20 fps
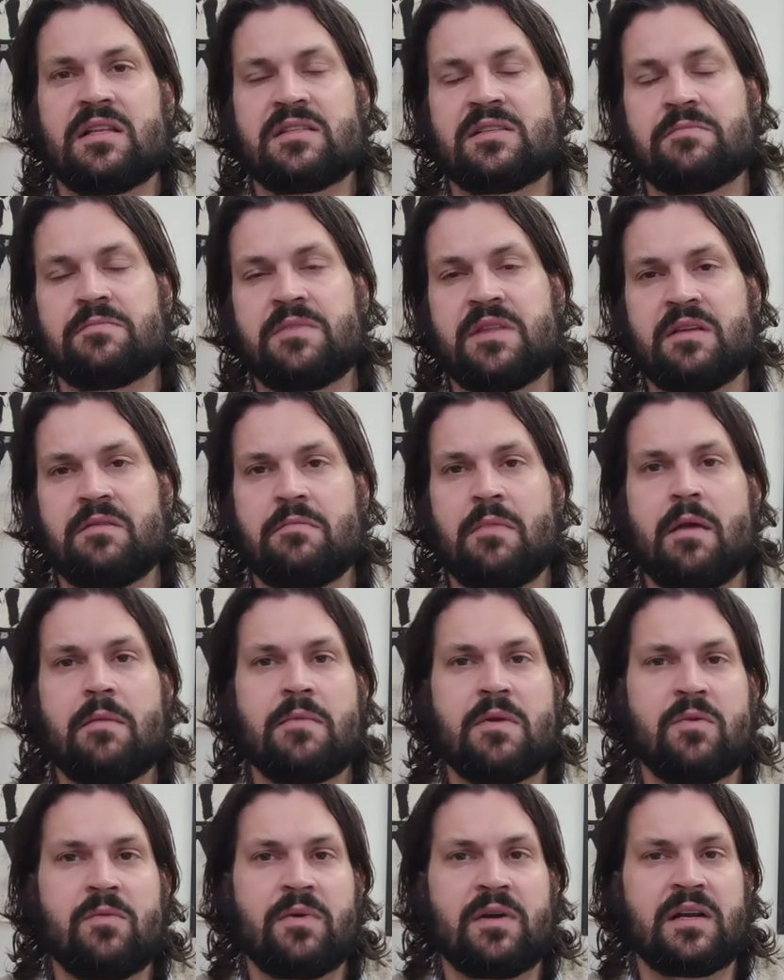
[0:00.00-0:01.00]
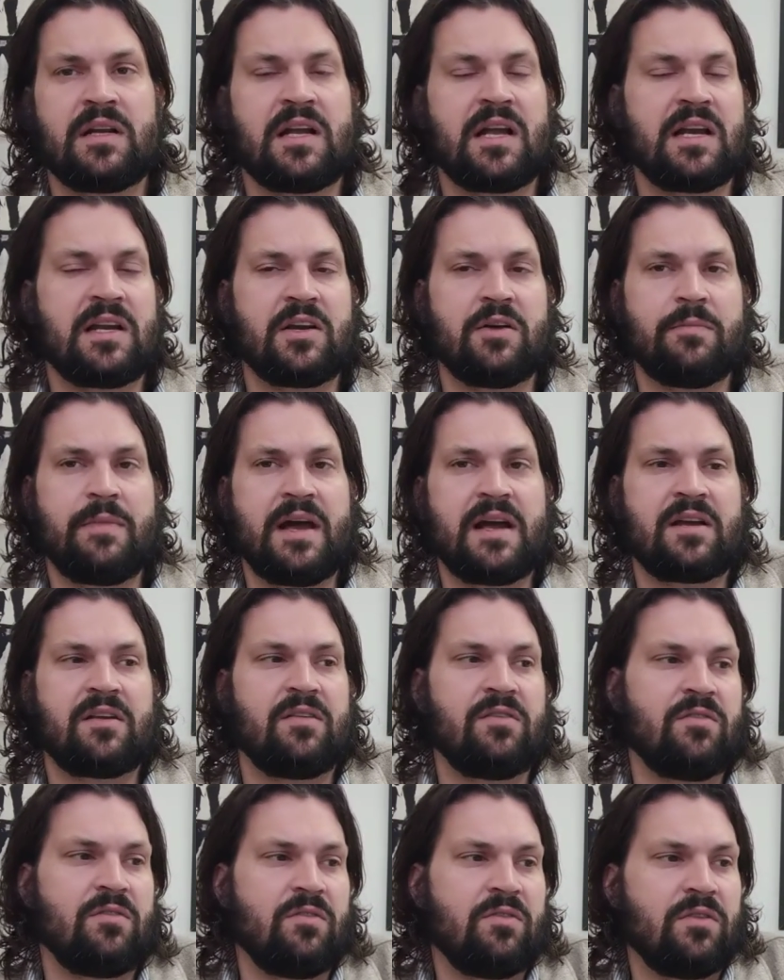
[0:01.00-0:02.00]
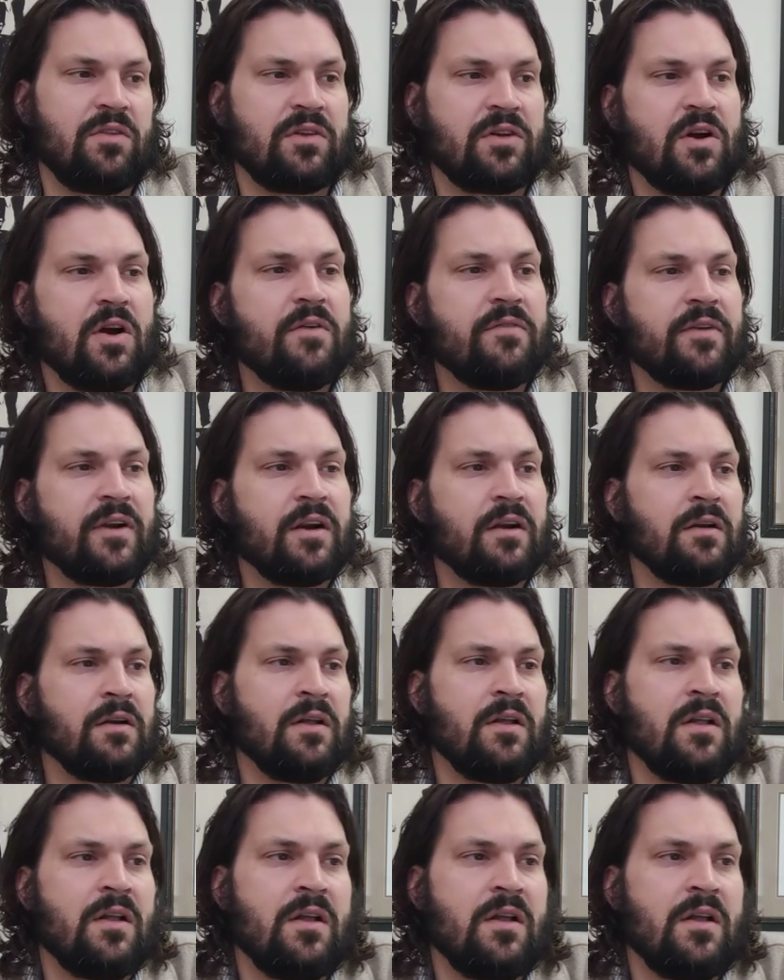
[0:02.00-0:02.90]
that's something maybe you want to kind of go back and look over.